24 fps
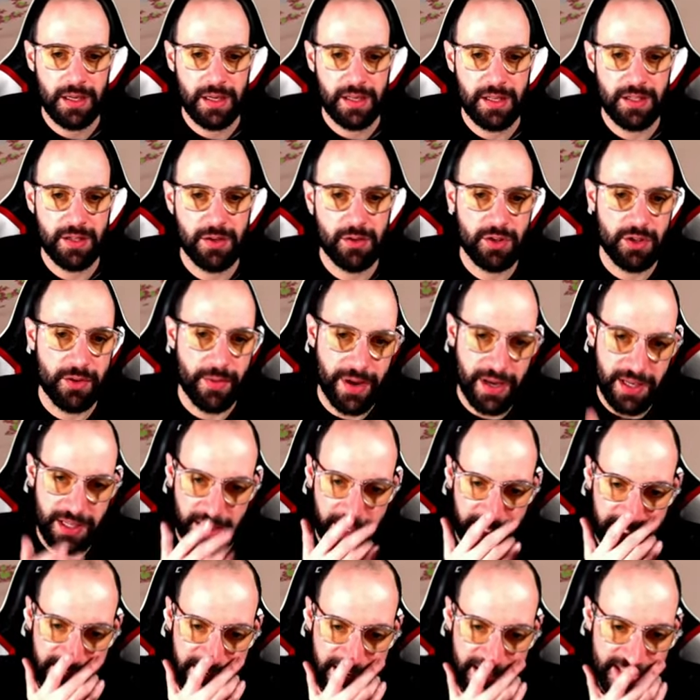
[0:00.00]
Let's use the
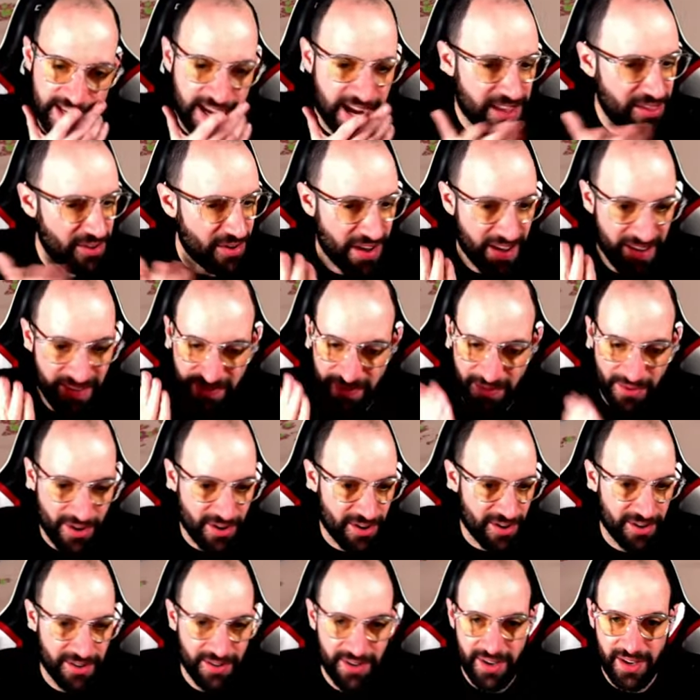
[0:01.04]
basic attacks. I don't have
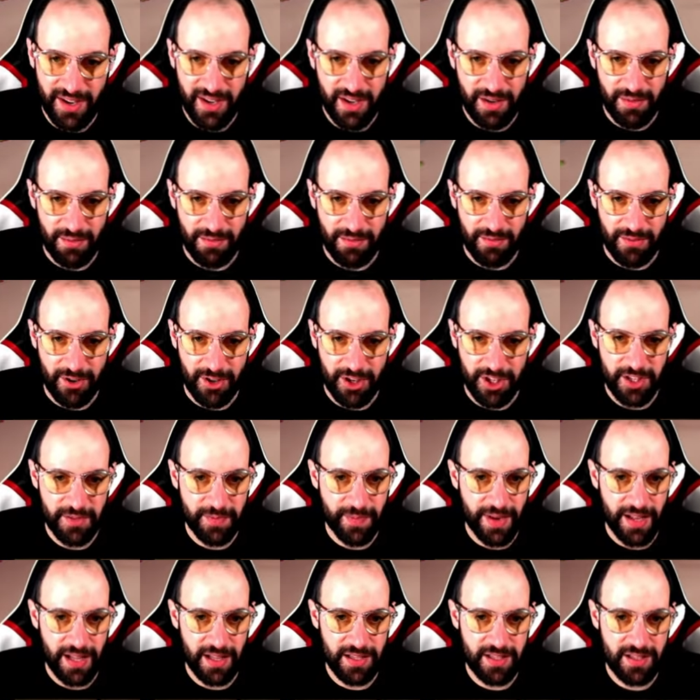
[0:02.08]
more more
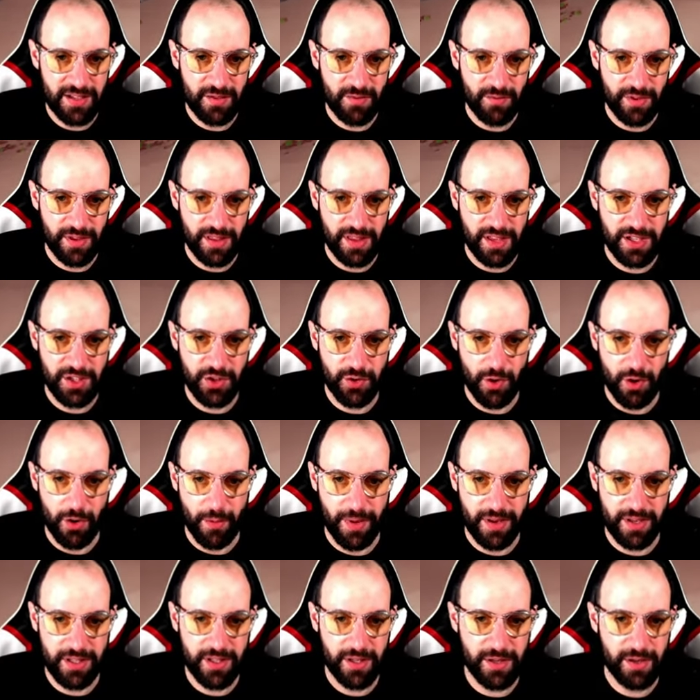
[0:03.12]
spells with this
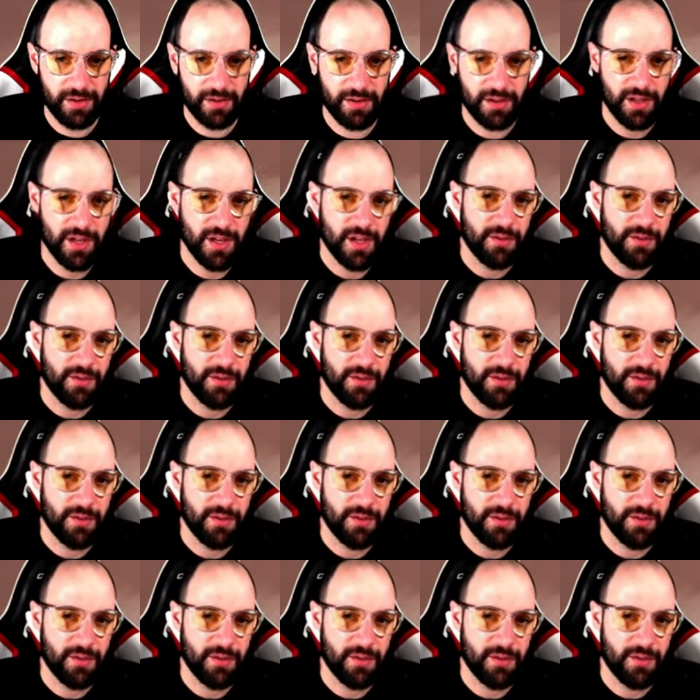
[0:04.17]
Chronomancer.